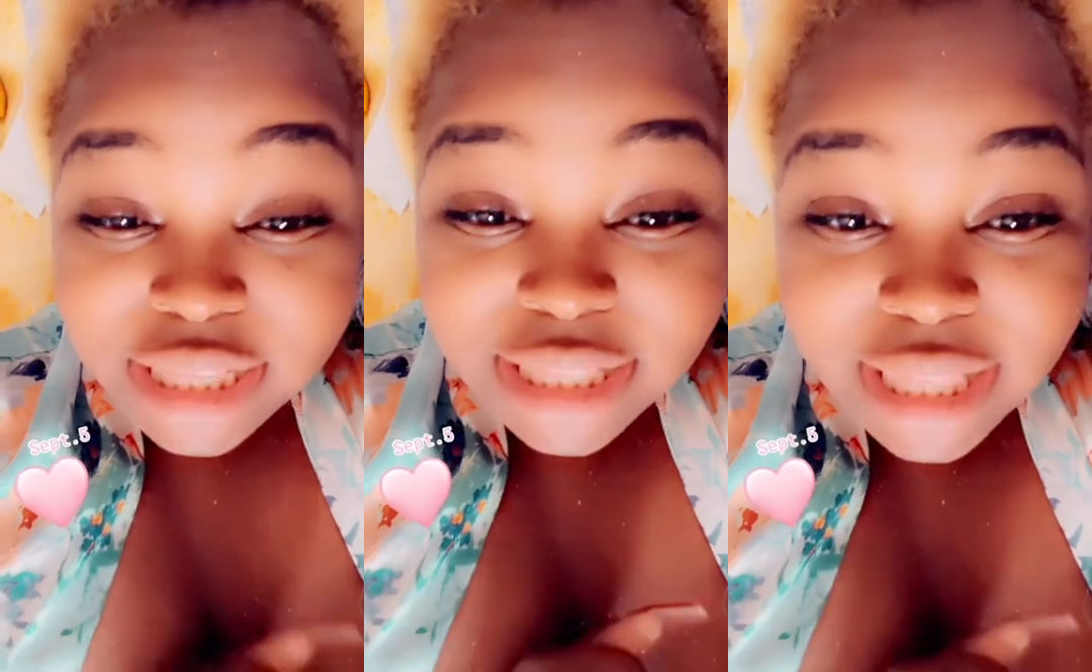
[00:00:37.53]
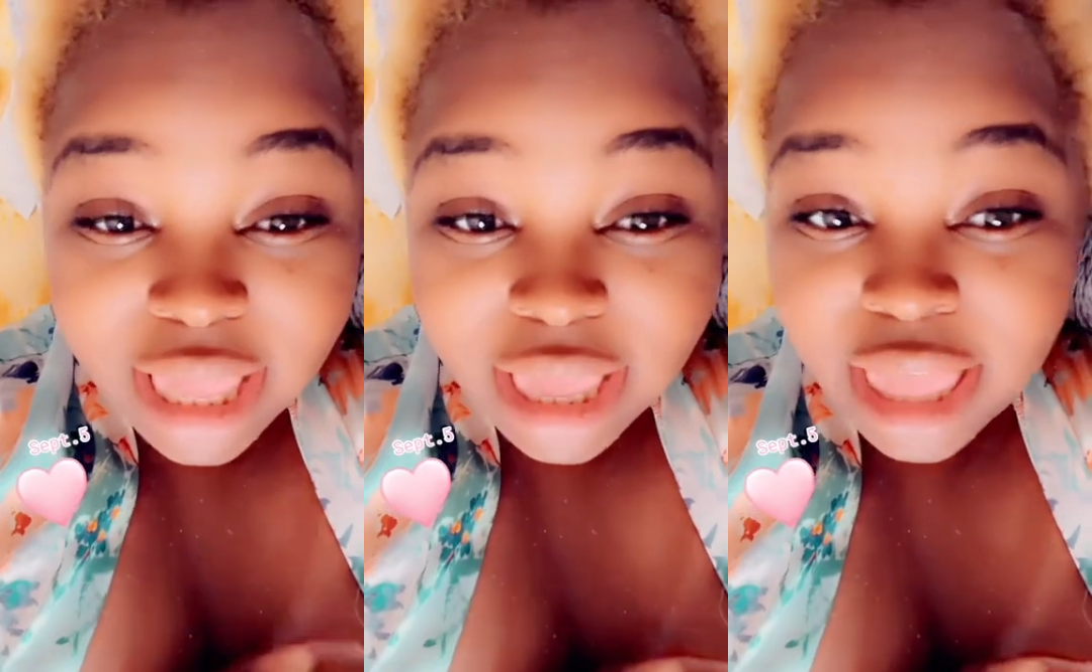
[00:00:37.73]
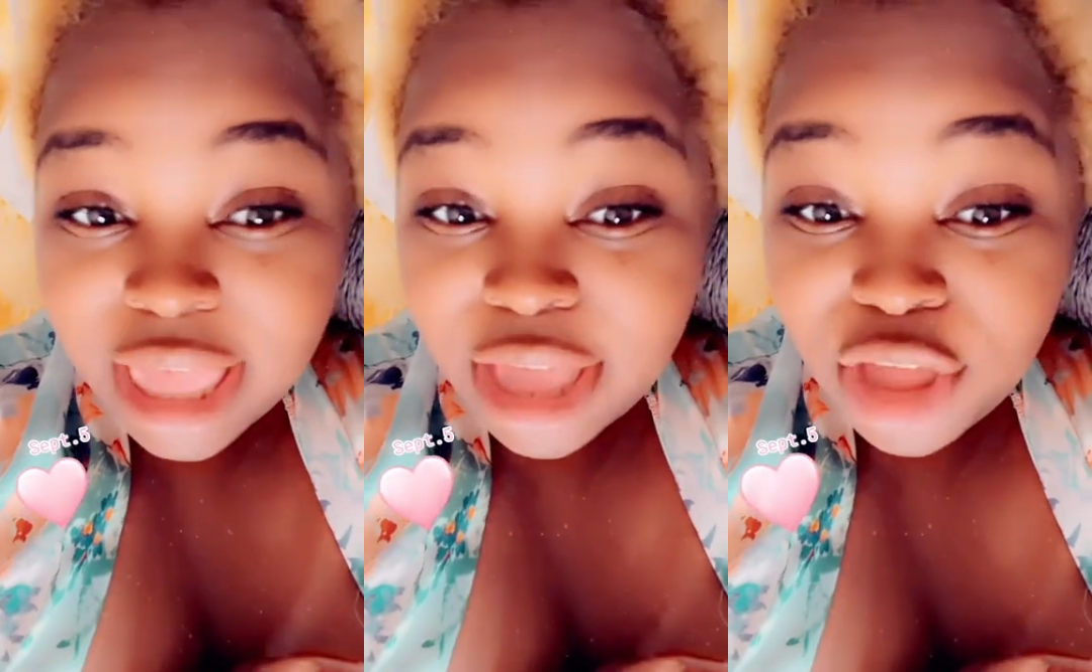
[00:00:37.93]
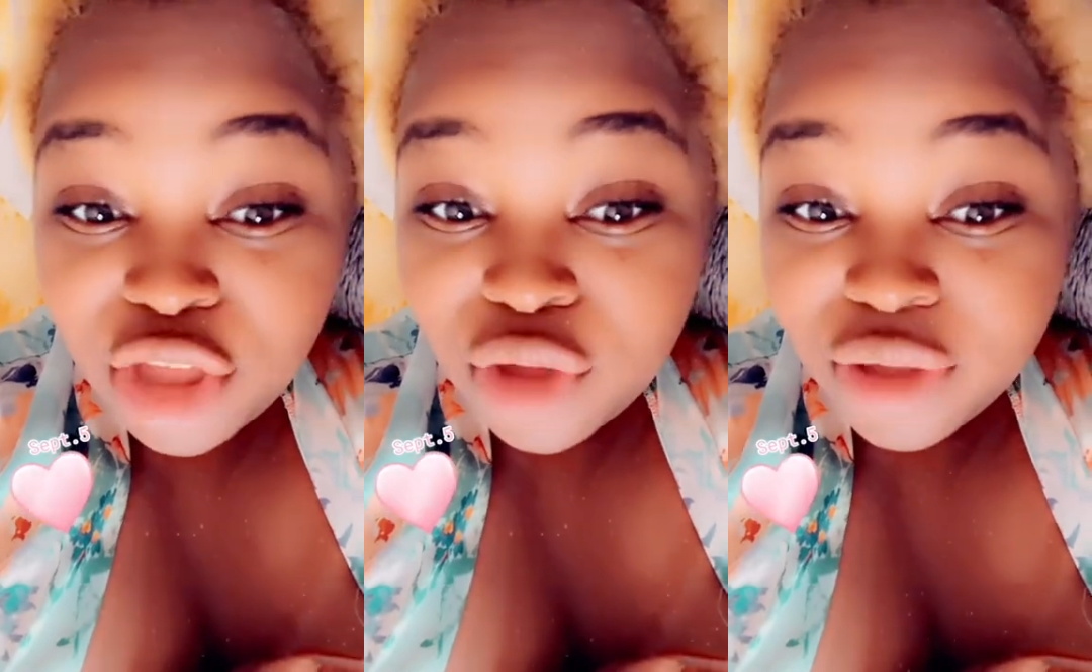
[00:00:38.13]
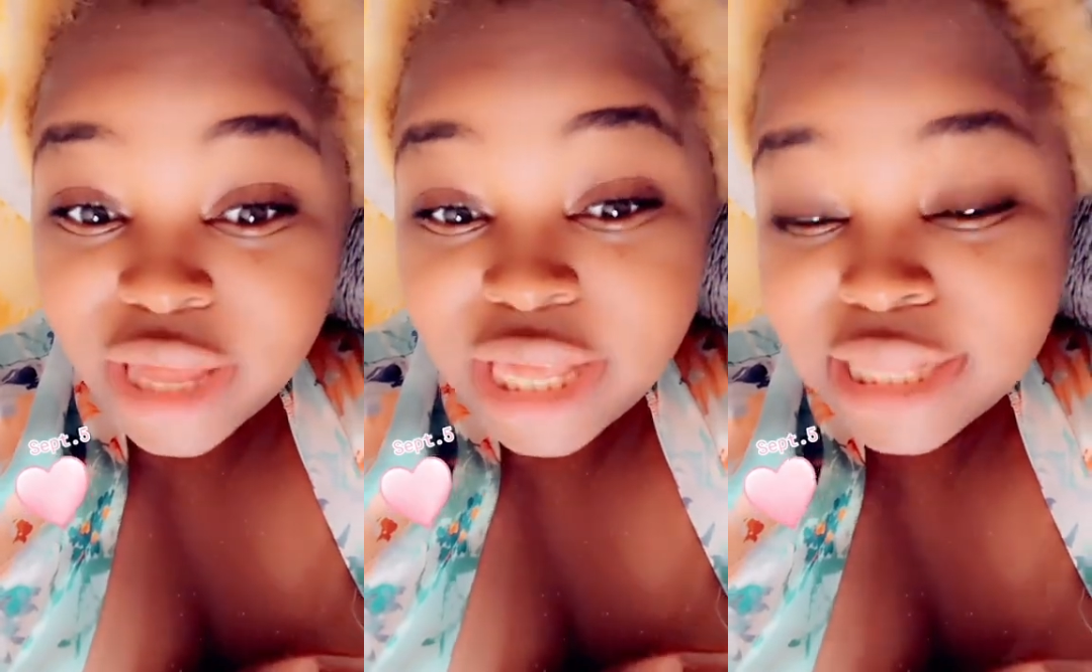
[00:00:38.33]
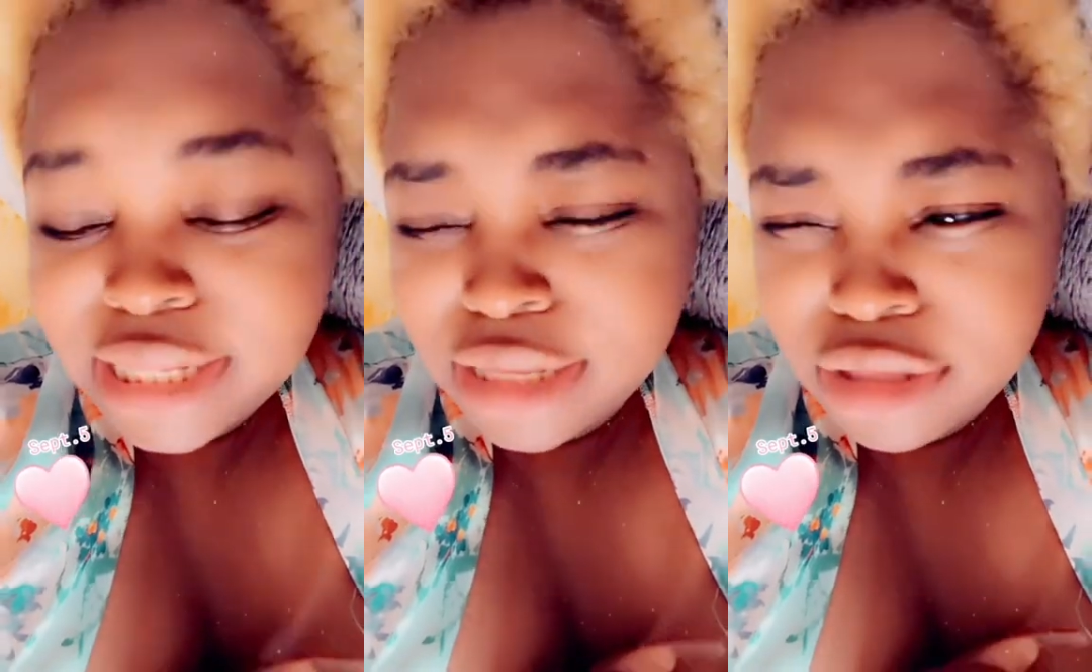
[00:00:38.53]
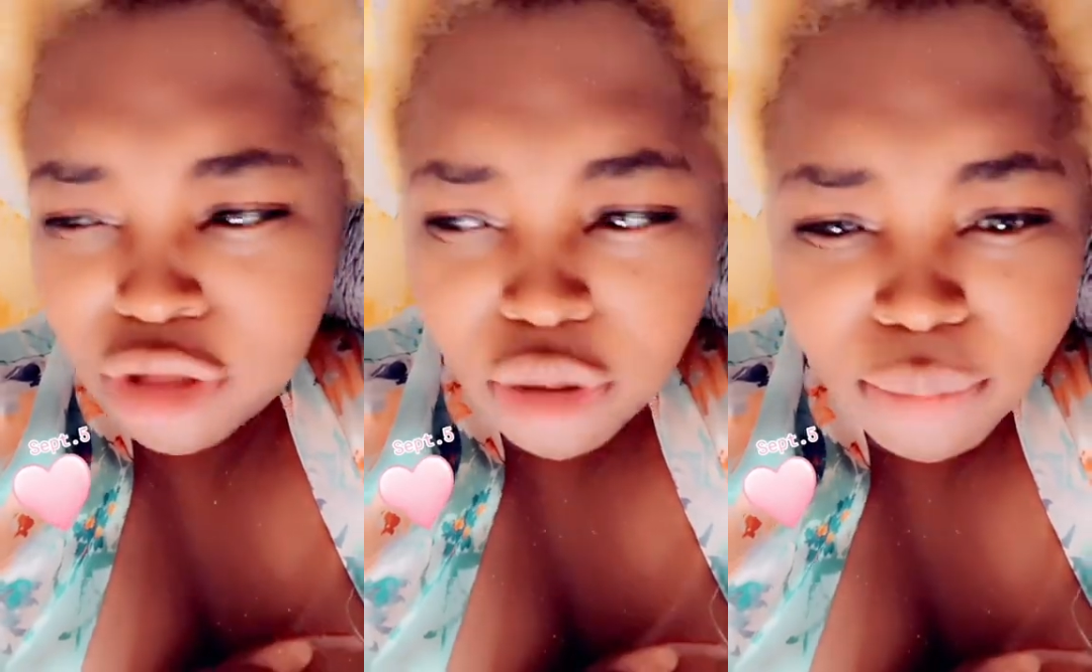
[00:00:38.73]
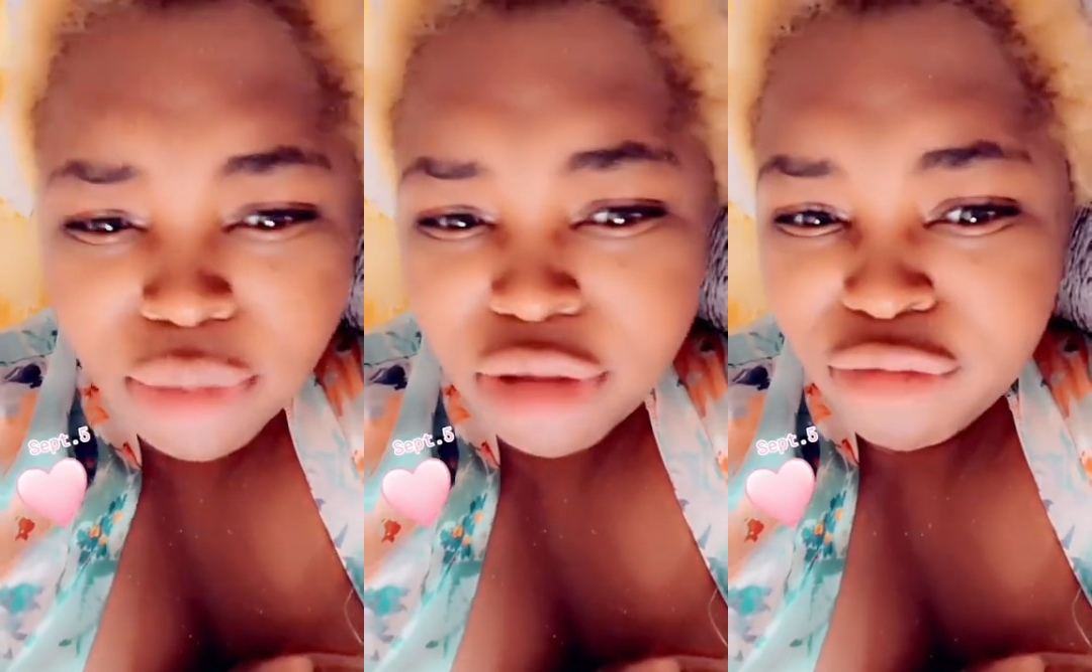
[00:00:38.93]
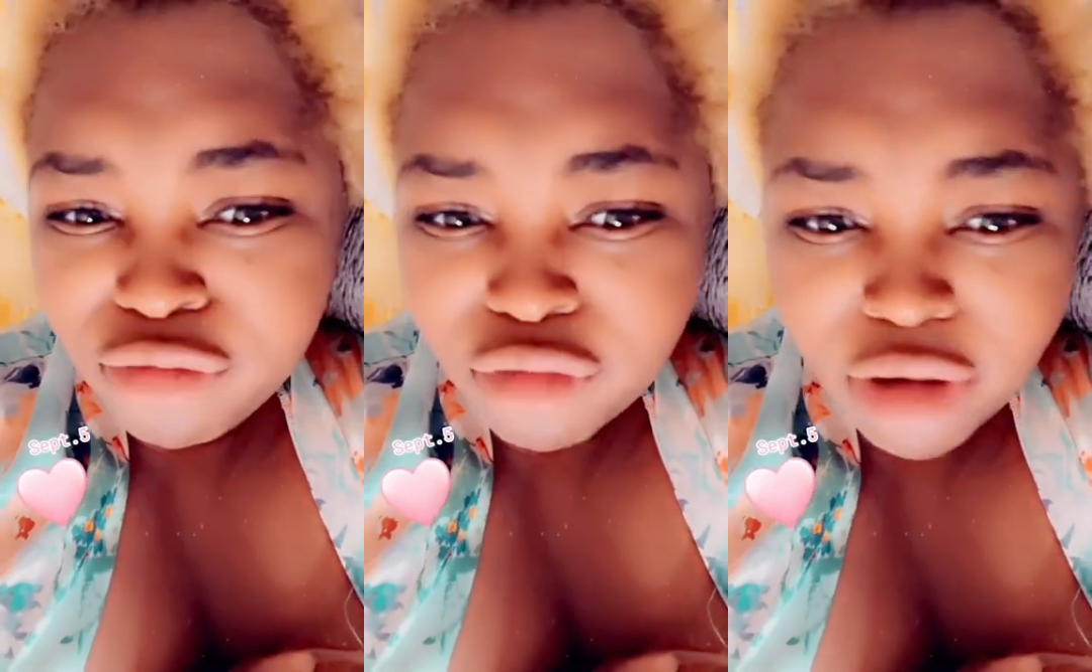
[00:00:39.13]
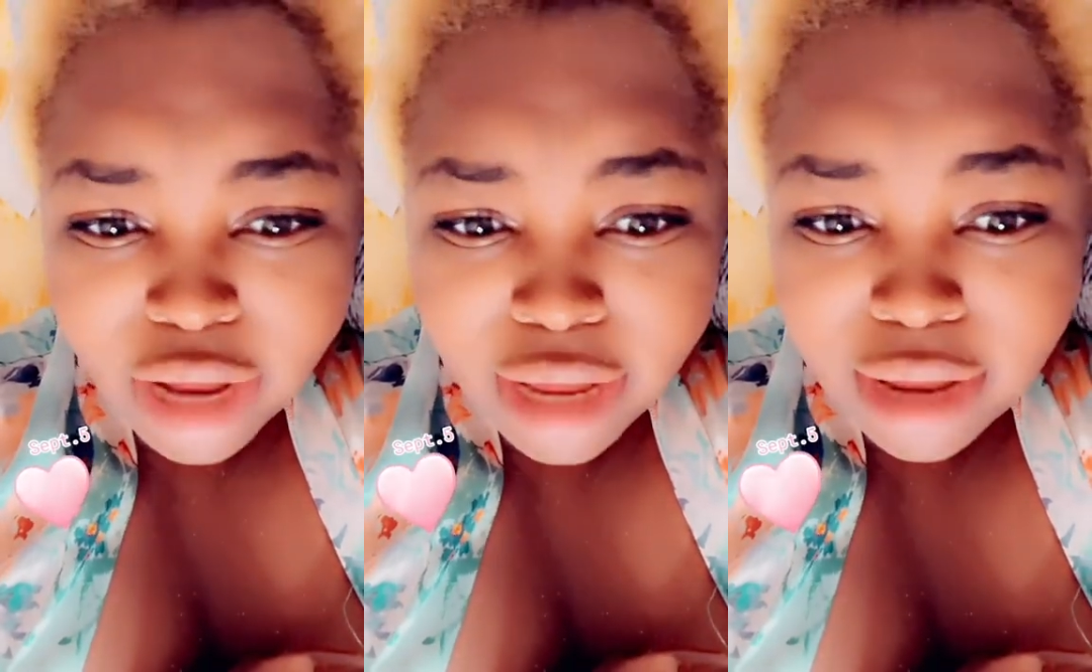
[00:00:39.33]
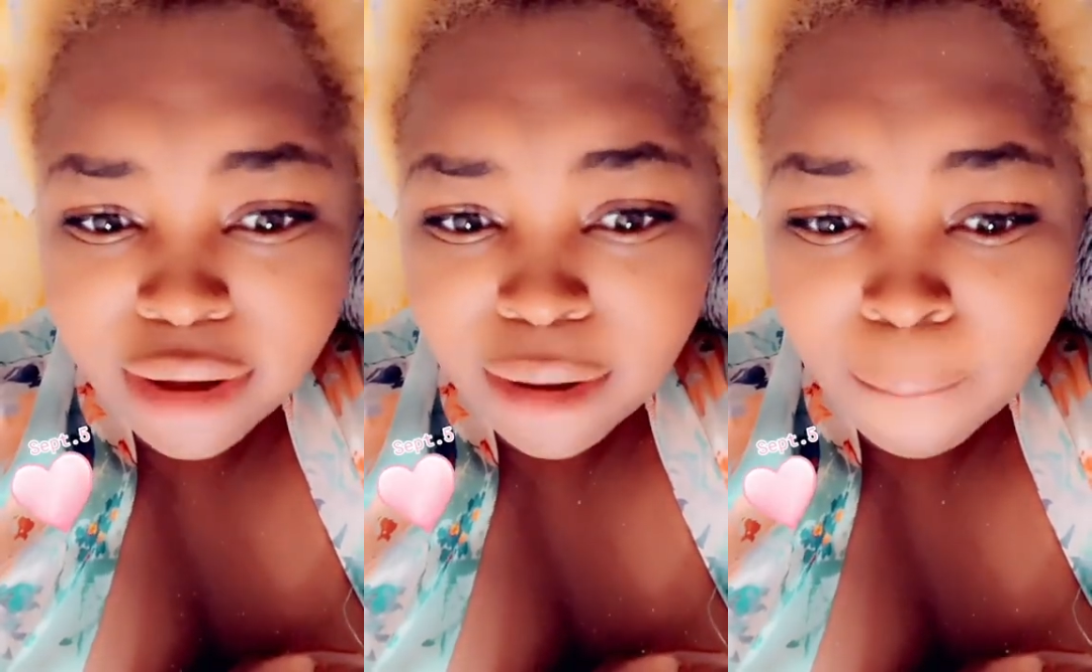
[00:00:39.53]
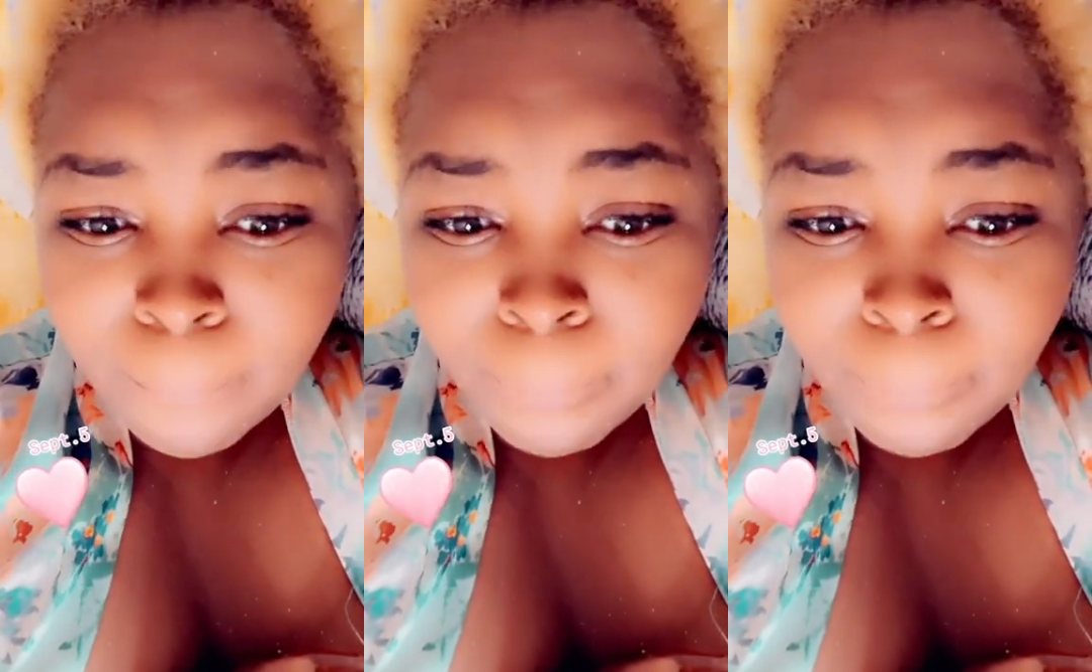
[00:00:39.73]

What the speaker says: take care of your kids, and don't be afraid.